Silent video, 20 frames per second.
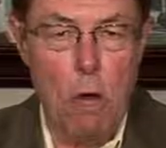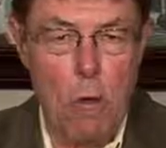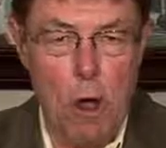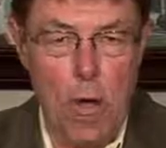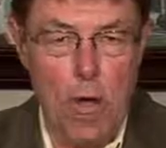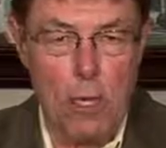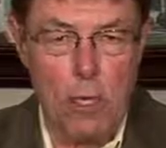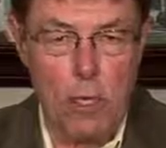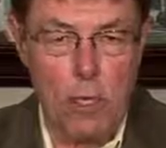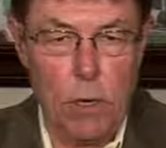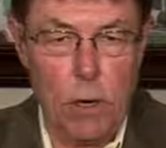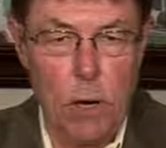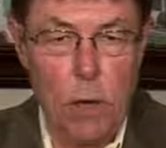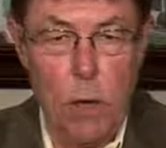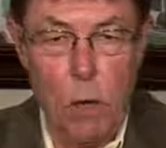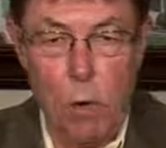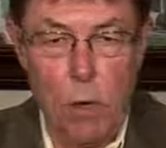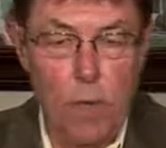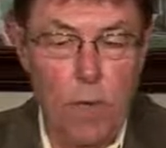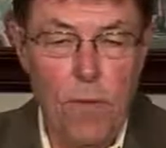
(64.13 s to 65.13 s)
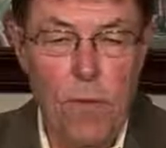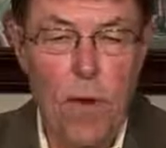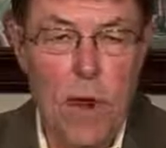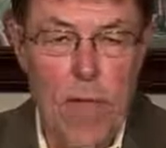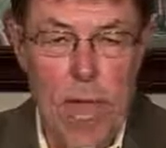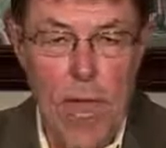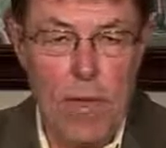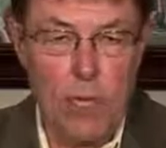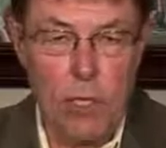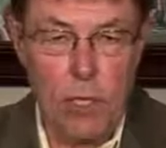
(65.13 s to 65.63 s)
roster. Who are the free
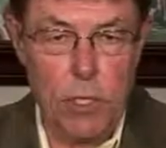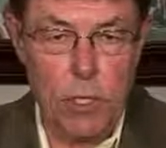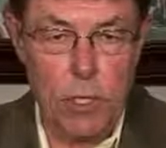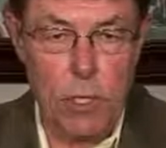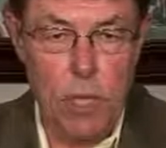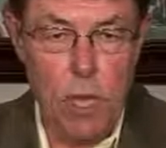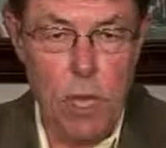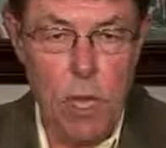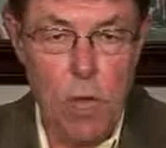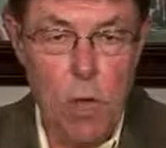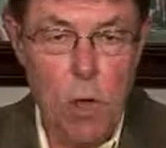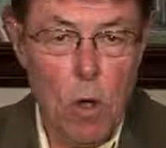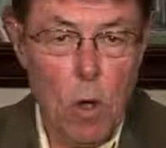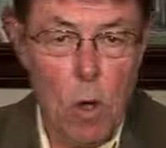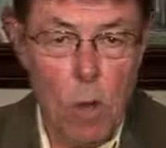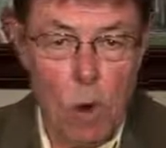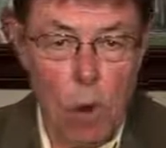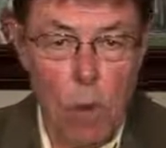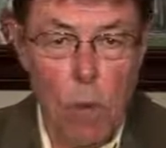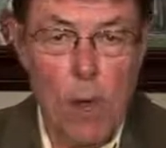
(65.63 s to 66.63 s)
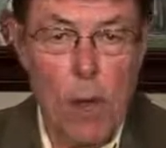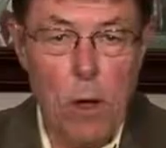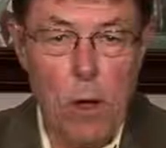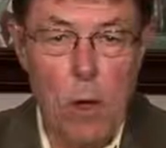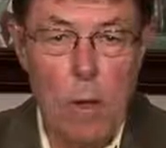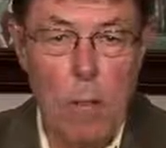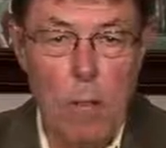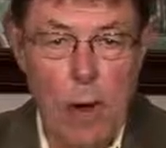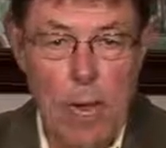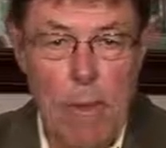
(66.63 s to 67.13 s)
agents? Who are we going to
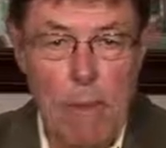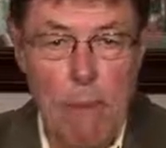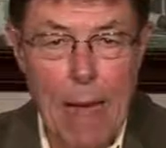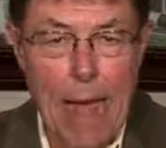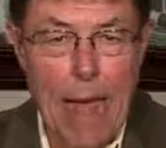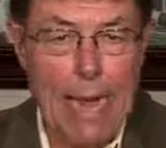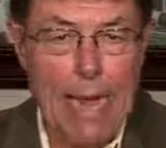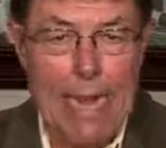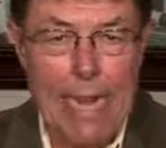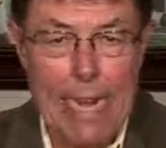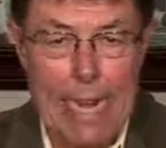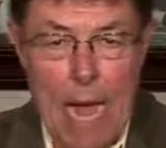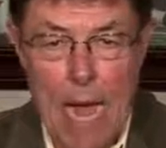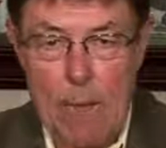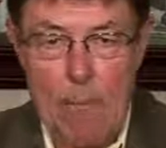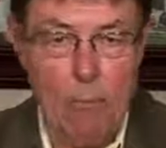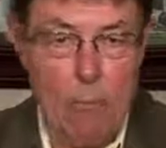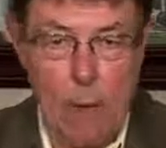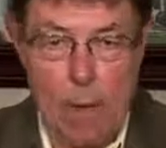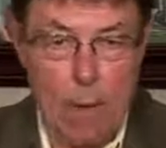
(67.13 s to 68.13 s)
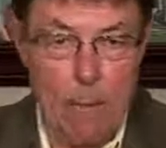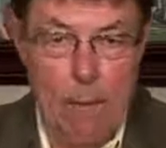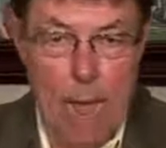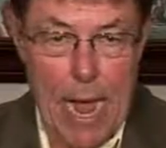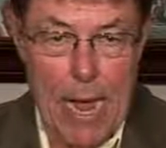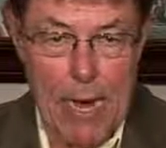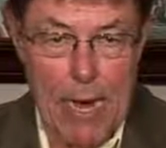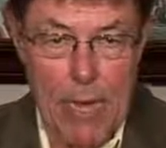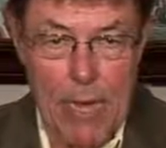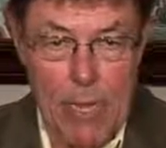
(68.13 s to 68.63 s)
bring back and not bring
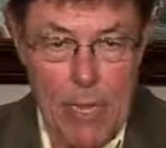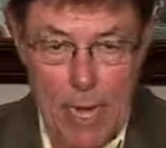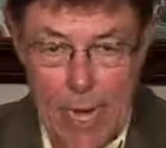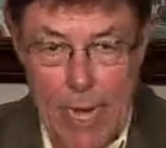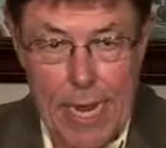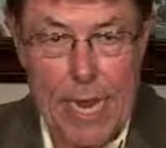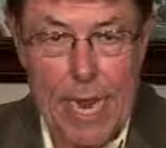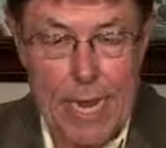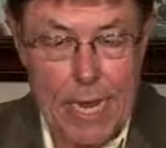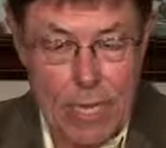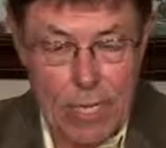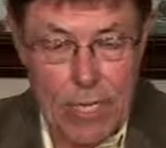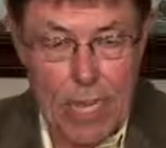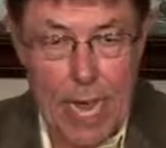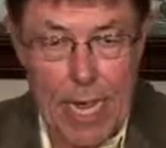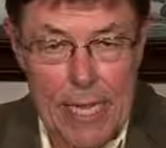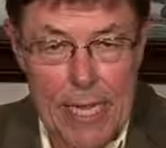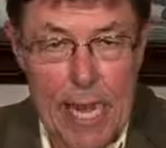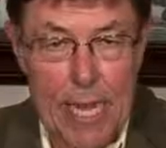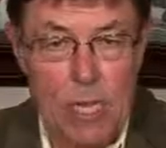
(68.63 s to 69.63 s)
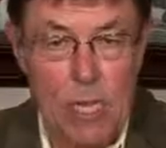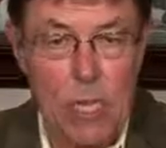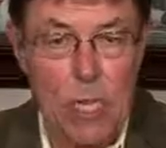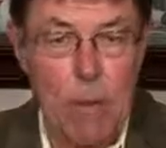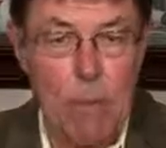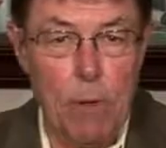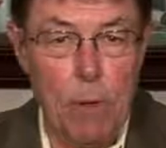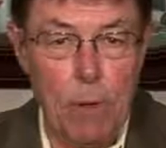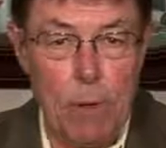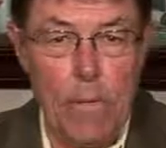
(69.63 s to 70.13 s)
back? And then again, it's not that
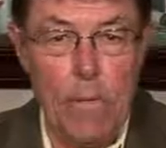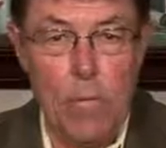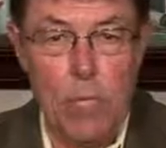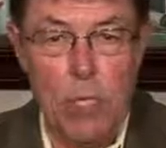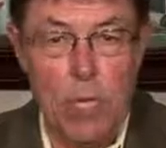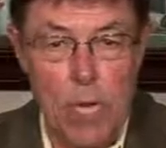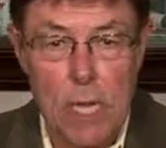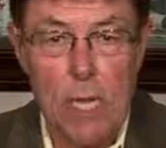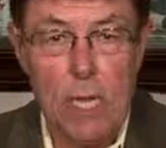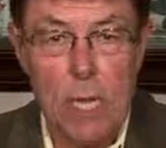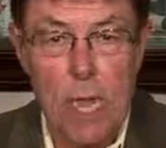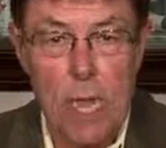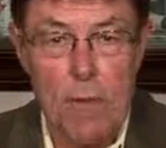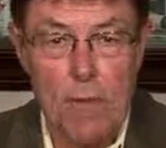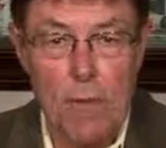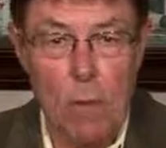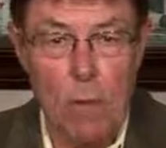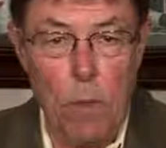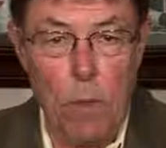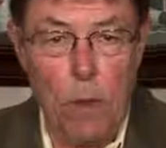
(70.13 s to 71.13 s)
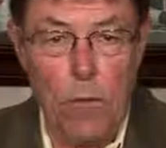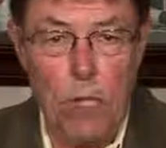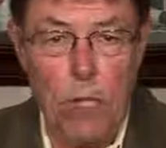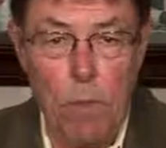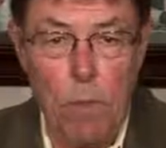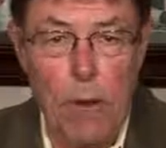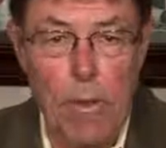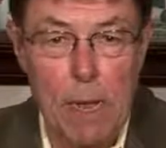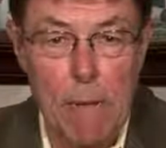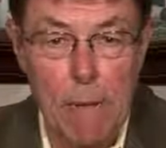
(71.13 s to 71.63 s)
simple, because if you're the ones you're
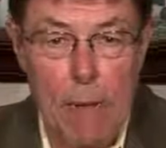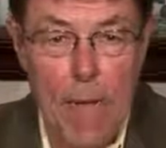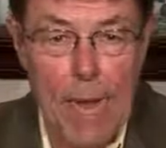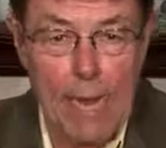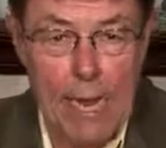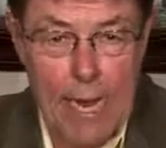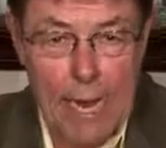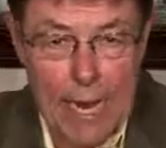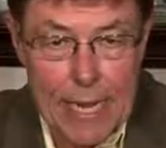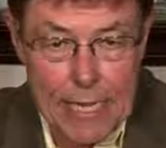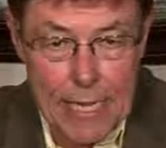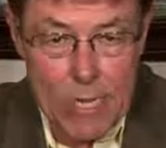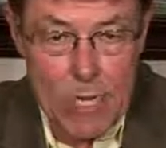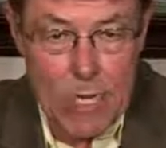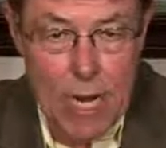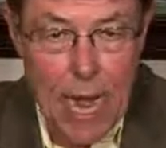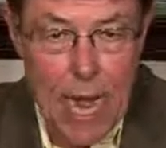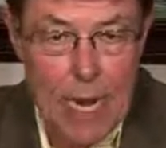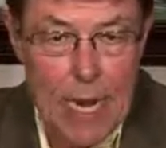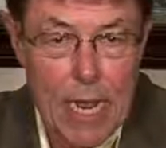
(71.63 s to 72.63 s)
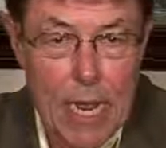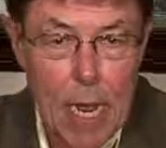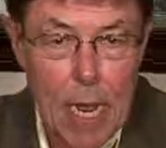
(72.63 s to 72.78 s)
bringing back, you got to decide